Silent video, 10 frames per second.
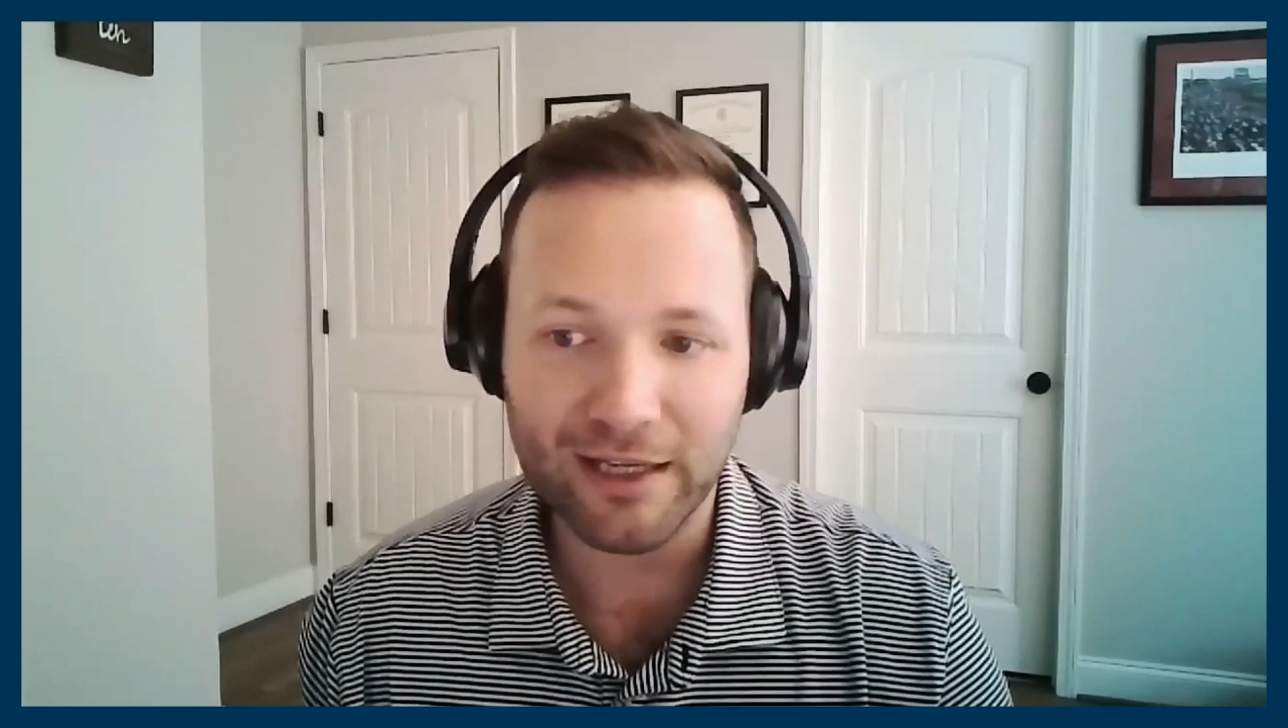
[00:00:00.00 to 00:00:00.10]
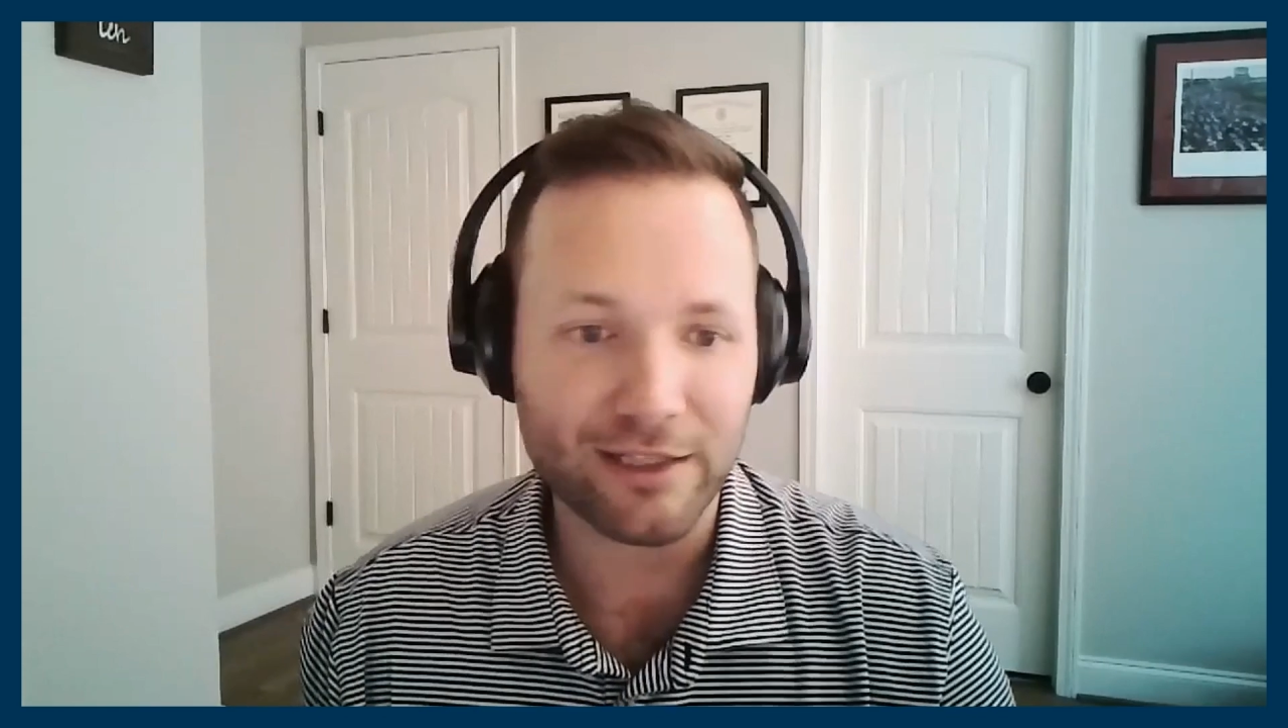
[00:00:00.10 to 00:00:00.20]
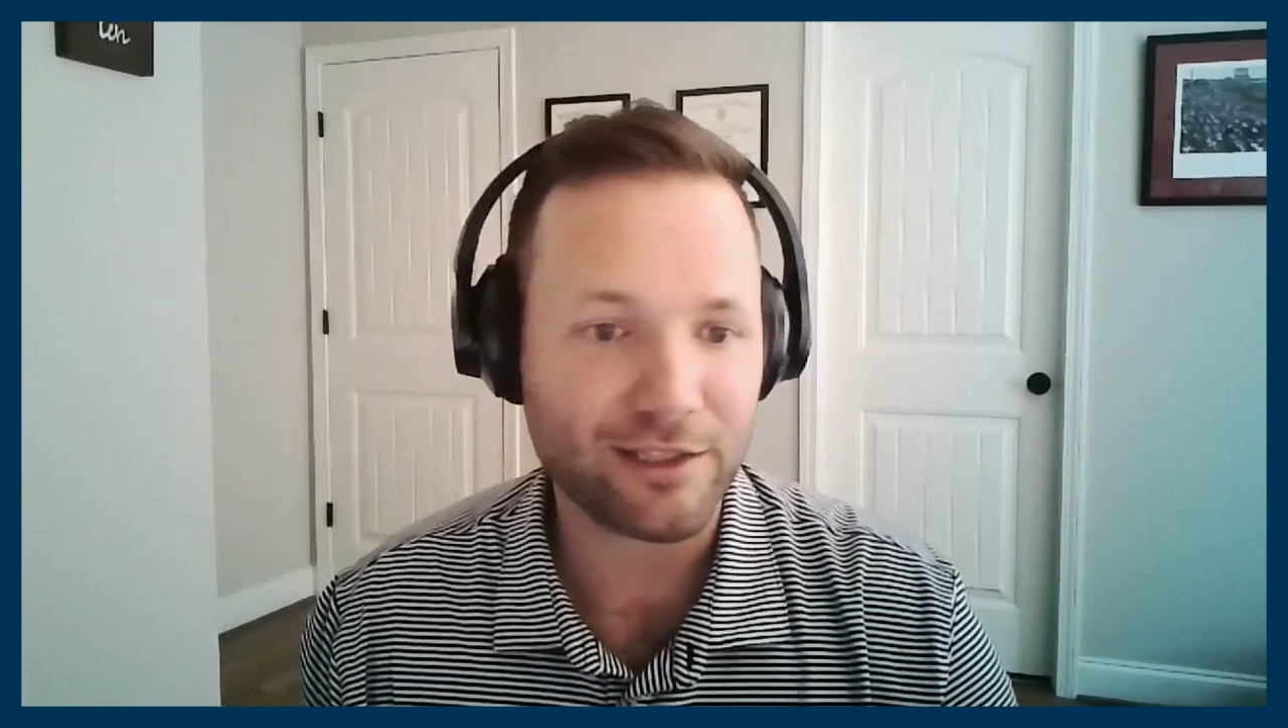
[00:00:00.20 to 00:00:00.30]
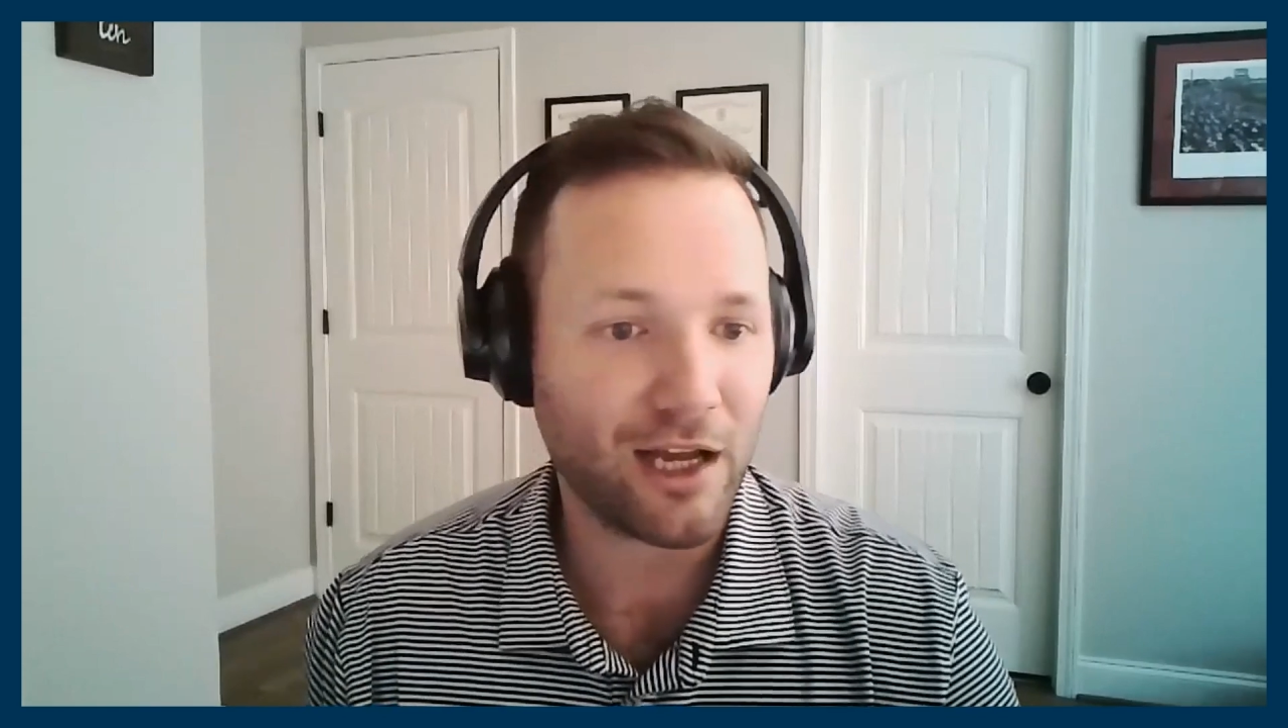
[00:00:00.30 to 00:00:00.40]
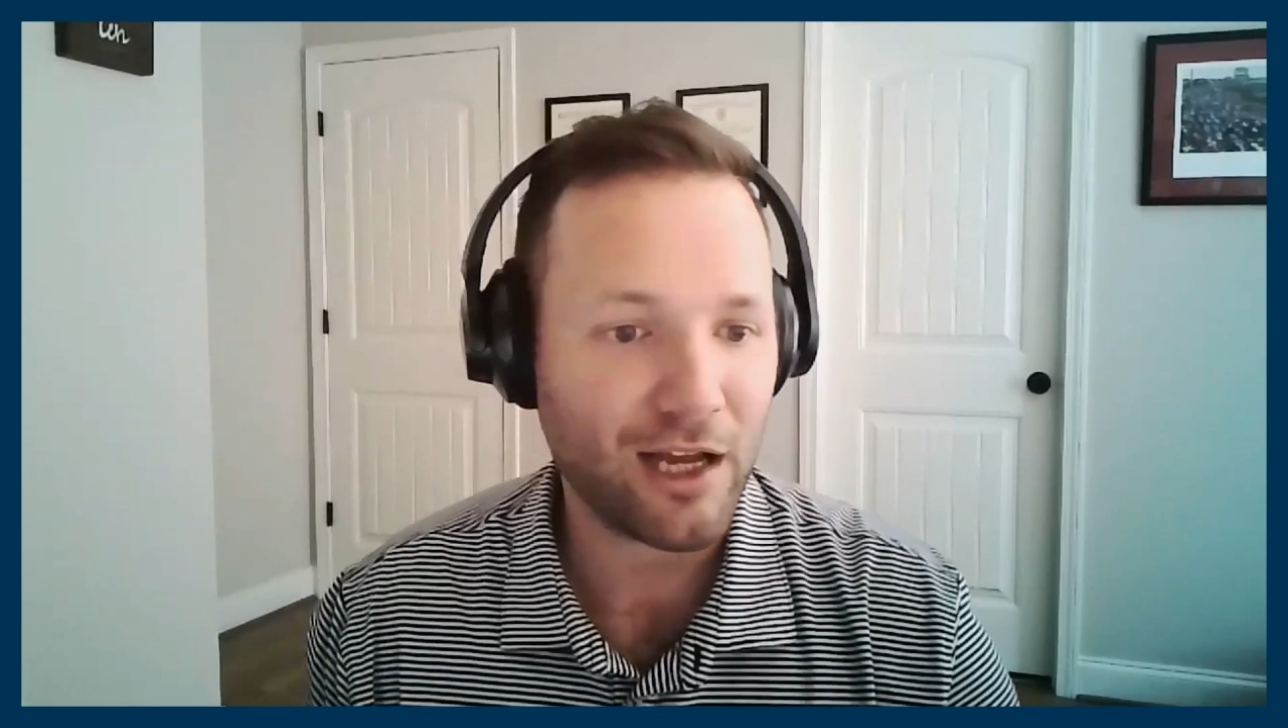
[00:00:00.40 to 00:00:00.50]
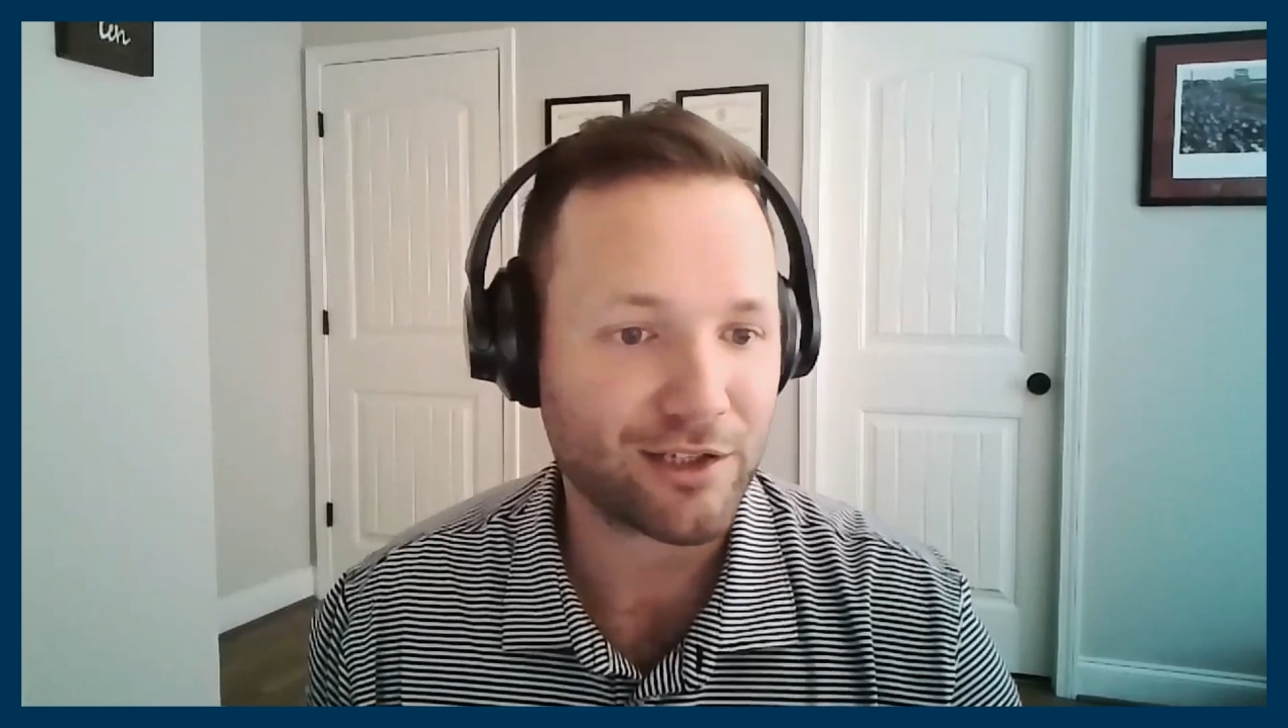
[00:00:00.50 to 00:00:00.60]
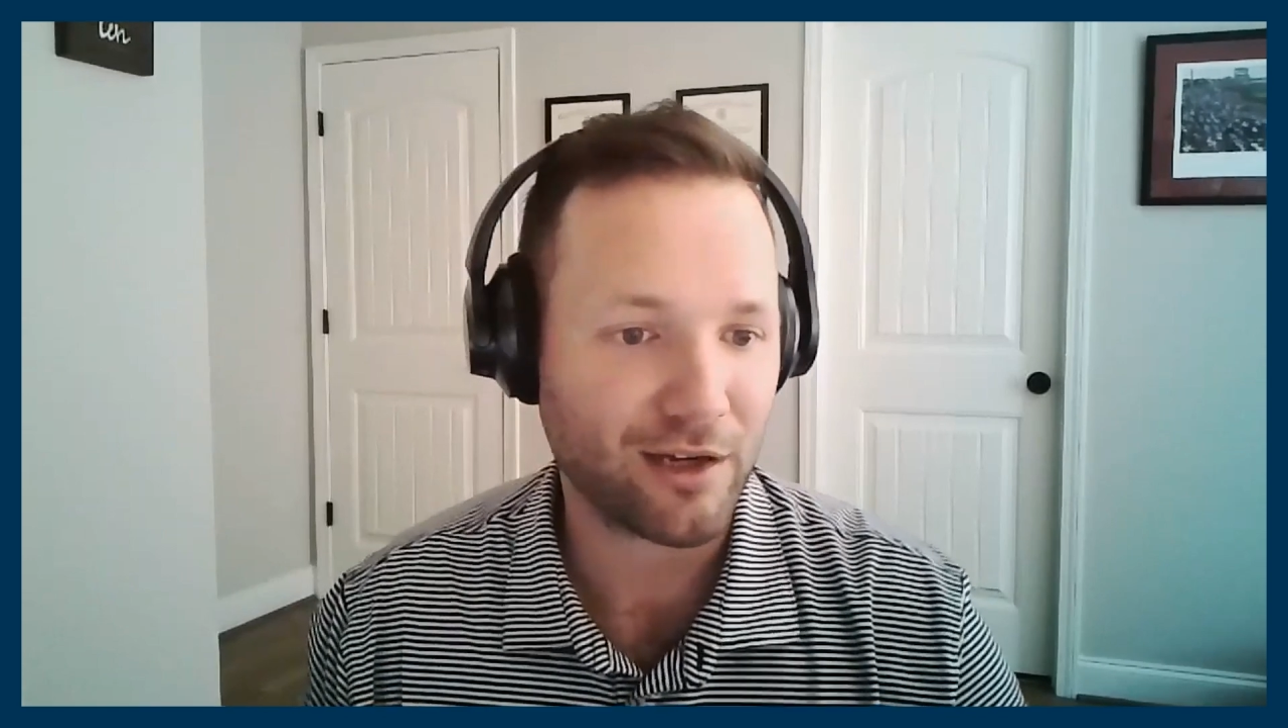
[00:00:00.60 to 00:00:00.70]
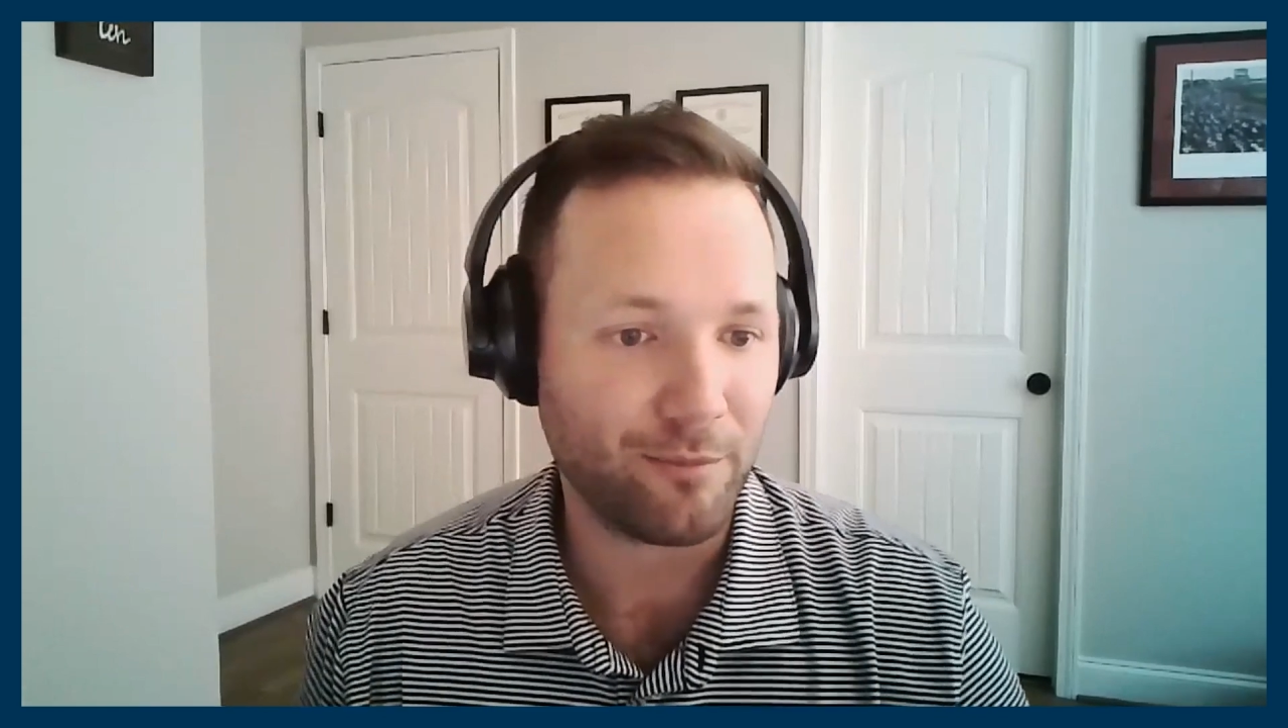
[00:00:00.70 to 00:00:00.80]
to touch